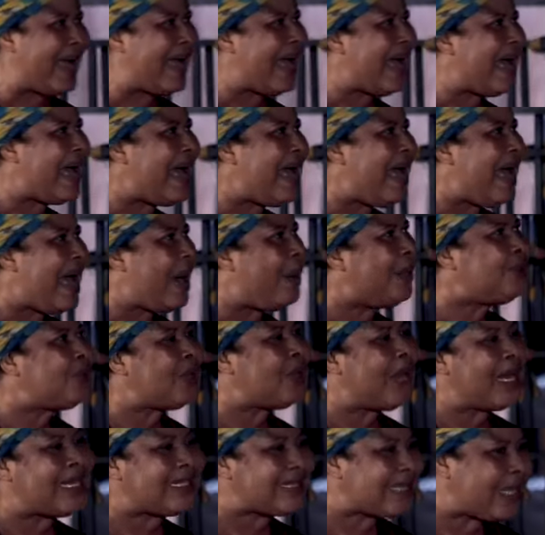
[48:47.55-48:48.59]
Mama,
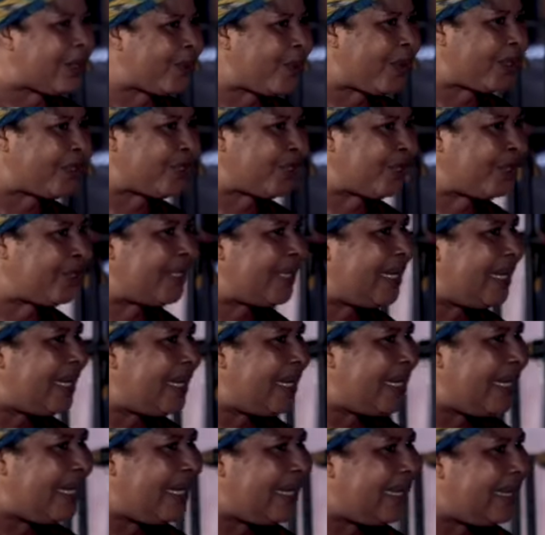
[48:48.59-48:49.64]
I want to ask a question.
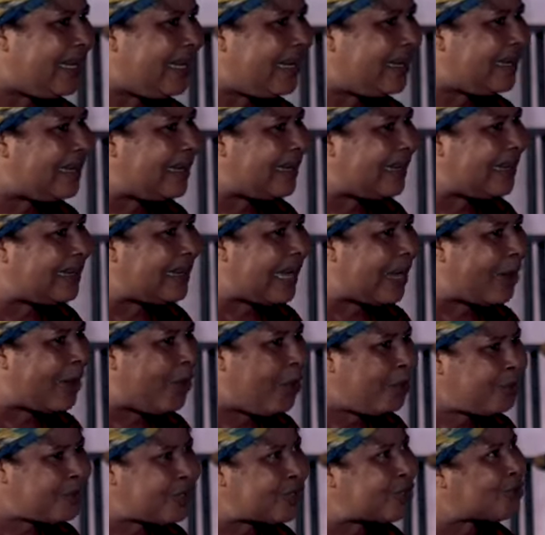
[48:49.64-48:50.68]

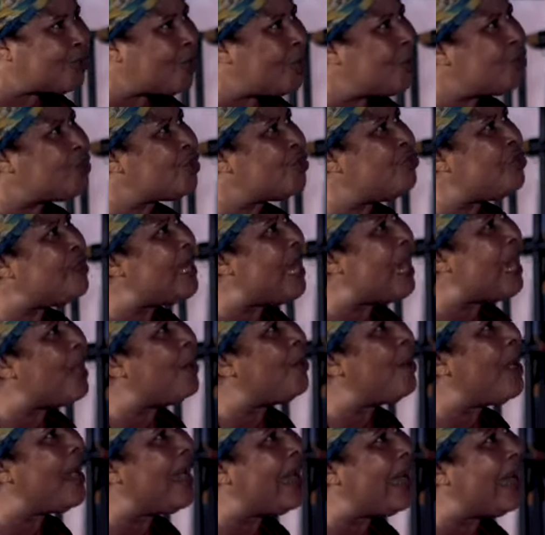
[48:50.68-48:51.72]
I hope she's going to
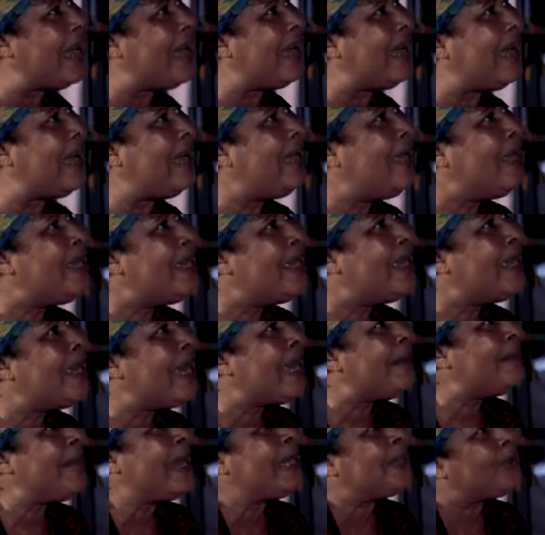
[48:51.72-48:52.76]
be
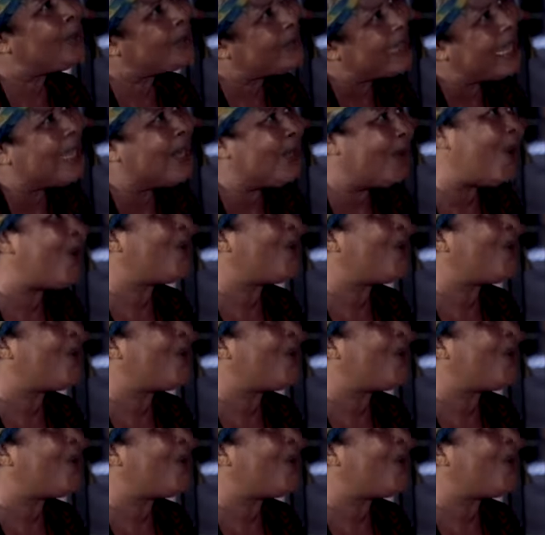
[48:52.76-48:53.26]
my